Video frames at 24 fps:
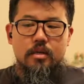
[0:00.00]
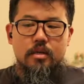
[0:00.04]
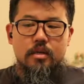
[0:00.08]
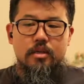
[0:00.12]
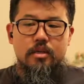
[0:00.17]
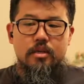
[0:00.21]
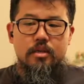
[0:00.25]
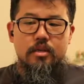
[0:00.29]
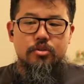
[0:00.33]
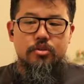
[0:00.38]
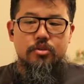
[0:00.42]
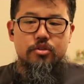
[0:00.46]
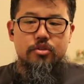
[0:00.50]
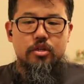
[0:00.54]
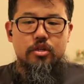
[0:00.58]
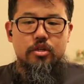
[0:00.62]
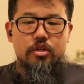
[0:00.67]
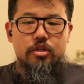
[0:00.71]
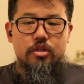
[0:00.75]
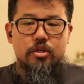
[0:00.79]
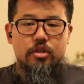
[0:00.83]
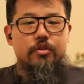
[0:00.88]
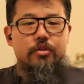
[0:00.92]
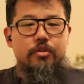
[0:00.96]

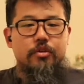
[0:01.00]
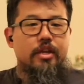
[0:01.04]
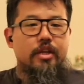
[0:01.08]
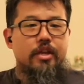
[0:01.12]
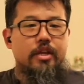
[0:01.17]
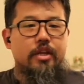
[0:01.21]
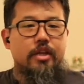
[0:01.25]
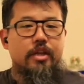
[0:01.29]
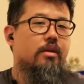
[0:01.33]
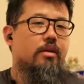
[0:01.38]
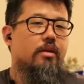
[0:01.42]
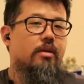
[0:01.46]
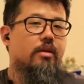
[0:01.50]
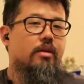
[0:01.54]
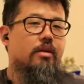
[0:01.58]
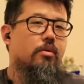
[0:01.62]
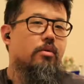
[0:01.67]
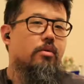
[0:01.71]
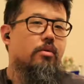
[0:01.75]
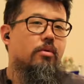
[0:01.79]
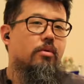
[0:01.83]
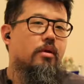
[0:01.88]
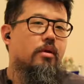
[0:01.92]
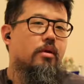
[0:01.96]
Sugar-free,
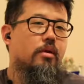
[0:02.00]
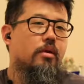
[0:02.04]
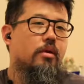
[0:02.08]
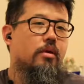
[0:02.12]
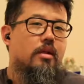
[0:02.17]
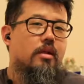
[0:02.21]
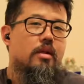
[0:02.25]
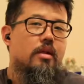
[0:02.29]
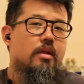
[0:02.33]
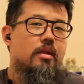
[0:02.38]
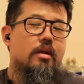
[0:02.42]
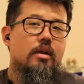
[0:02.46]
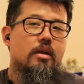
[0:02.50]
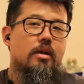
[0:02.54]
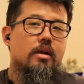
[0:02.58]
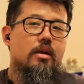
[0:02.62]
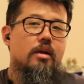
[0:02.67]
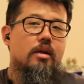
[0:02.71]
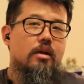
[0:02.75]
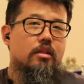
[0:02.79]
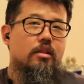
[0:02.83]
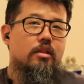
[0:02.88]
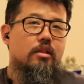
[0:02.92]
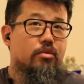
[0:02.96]
or
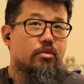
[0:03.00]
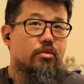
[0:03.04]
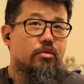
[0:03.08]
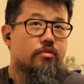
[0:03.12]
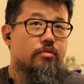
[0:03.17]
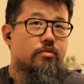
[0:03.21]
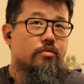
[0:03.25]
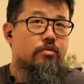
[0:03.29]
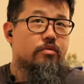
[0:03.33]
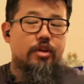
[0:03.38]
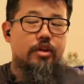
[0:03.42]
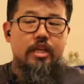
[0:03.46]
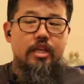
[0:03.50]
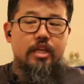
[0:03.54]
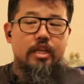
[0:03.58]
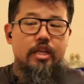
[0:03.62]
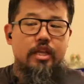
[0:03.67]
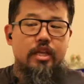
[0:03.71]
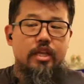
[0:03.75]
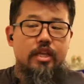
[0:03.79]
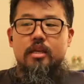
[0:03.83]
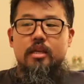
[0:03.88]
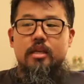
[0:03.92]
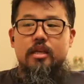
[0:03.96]

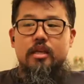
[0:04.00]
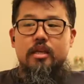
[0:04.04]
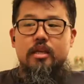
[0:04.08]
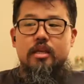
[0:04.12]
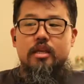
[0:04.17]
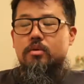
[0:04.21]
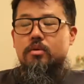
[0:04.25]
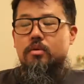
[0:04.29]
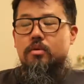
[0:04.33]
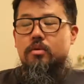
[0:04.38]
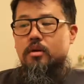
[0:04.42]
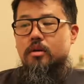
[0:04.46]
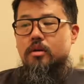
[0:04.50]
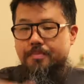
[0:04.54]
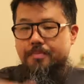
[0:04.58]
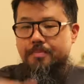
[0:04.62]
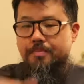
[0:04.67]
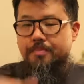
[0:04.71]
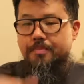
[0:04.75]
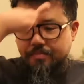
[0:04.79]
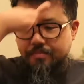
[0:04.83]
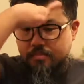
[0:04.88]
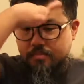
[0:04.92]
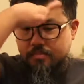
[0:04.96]
gluten-free, or
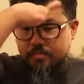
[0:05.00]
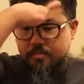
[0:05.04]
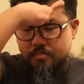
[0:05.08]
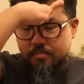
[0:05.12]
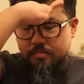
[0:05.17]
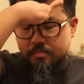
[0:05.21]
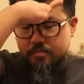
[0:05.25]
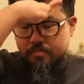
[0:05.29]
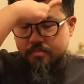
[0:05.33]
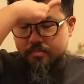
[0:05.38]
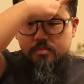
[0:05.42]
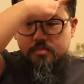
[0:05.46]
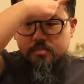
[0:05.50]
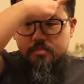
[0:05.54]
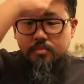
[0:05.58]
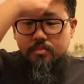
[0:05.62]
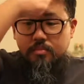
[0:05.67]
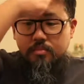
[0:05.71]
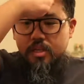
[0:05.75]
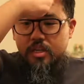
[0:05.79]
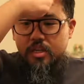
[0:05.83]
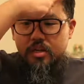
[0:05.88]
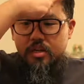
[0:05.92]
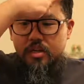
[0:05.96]

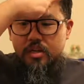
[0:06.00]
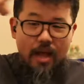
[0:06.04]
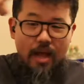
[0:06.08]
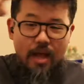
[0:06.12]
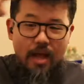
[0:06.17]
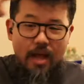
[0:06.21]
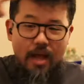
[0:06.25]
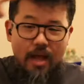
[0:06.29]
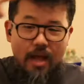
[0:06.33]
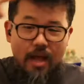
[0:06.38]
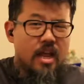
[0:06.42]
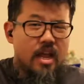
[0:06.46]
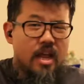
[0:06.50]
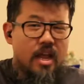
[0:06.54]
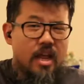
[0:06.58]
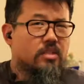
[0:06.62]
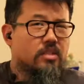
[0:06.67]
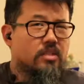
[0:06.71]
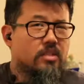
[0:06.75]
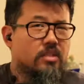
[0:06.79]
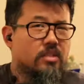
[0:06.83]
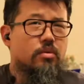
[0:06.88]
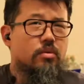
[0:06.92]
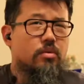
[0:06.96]
without
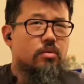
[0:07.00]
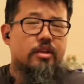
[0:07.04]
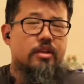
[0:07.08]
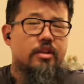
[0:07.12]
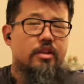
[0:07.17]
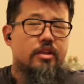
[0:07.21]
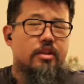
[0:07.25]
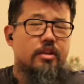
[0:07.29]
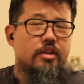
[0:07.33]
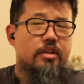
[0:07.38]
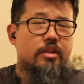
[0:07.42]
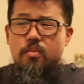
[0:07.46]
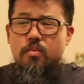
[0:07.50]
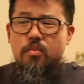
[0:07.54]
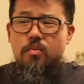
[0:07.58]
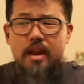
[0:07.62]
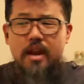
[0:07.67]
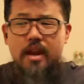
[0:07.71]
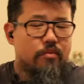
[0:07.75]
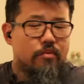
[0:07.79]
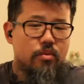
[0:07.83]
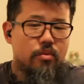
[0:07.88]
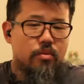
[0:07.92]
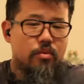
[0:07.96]
nuts, or
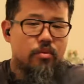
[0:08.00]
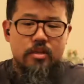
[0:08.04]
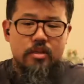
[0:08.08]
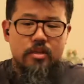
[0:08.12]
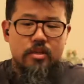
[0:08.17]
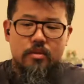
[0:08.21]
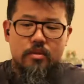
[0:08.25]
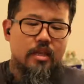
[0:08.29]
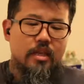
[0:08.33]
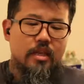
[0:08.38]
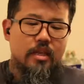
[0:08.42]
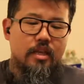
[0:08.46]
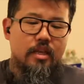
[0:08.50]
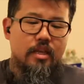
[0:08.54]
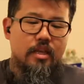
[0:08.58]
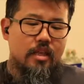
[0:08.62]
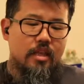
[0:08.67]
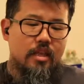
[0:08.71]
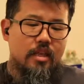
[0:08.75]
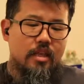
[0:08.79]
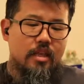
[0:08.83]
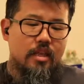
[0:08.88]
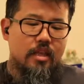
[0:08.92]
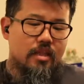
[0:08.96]
whatever.
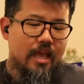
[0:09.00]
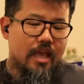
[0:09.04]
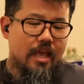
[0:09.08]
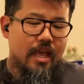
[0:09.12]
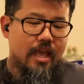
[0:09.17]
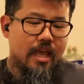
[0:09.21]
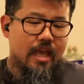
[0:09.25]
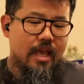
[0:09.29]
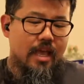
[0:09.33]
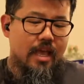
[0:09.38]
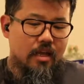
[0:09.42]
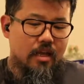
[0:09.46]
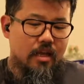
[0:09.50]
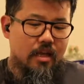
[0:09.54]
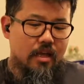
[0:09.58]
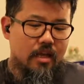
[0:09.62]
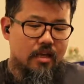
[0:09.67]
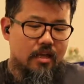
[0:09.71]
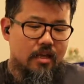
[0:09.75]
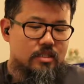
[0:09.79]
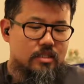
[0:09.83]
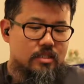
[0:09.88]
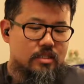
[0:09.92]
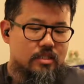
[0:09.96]
They
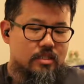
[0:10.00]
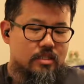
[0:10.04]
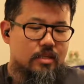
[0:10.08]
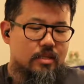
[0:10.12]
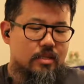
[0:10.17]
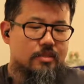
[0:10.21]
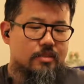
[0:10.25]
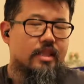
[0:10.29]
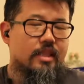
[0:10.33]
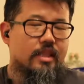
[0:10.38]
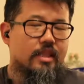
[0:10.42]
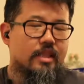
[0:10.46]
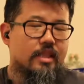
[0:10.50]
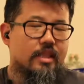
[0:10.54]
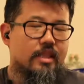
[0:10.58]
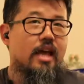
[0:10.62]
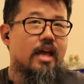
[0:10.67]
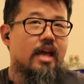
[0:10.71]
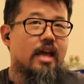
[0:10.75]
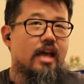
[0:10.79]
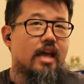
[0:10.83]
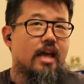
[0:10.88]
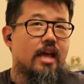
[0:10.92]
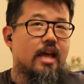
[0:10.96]
it seemed like they had a
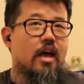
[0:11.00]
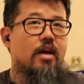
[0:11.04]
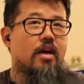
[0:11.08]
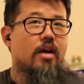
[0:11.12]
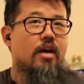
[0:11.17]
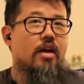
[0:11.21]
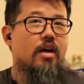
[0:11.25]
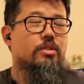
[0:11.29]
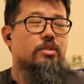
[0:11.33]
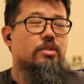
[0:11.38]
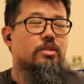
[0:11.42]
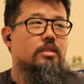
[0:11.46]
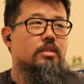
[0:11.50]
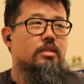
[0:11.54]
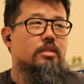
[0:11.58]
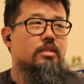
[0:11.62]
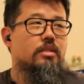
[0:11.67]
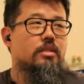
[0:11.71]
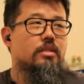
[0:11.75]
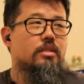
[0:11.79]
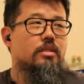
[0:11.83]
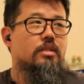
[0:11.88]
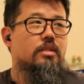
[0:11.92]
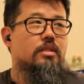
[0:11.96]
lot of options
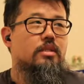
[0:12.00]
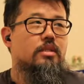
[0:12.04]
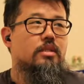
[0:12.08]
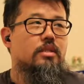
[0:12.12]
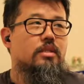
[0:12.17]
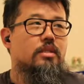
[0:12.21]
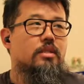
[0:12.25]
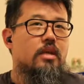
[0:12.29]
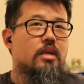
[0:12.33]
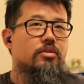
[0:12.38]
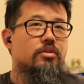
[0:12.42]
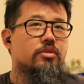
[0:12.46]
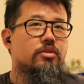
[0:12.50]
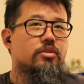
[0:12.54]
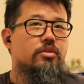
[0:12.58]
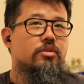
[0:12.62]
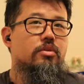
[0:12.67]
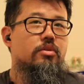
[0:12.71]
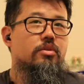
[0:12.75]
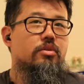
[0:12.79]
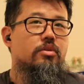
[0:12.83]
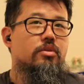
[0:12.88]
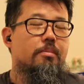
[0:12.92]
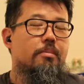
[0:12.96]

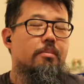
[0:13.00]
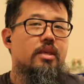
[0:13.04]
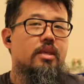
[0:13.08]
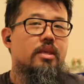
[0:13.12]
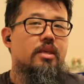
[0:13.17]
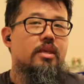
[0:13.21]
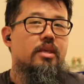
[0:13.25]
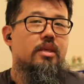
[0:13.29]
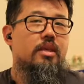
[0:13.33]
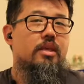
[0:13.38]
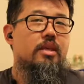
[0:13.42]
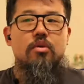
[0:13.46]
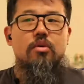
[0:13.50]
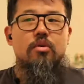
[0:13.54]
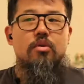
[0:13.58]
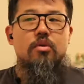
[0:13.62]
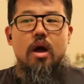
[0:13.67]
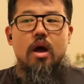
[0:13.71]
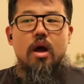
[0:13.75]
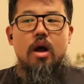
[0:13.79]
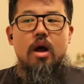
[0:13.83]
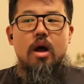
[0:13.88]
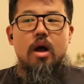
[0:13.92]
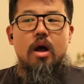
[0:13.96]
to appeal to a
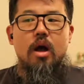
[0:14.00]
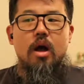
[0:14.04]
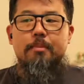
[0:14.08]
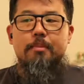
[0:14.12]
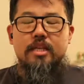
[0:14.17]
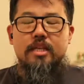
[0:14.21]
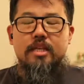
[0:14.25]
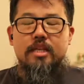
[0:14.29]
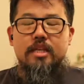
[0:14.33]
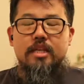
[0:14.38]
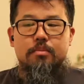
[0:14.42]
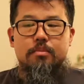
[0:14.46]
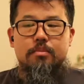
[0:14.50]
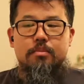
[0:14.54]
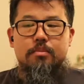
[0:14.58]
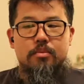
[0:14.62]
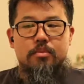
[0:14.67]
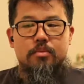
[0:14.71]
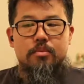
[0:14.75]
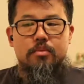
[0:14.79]
wide base of people.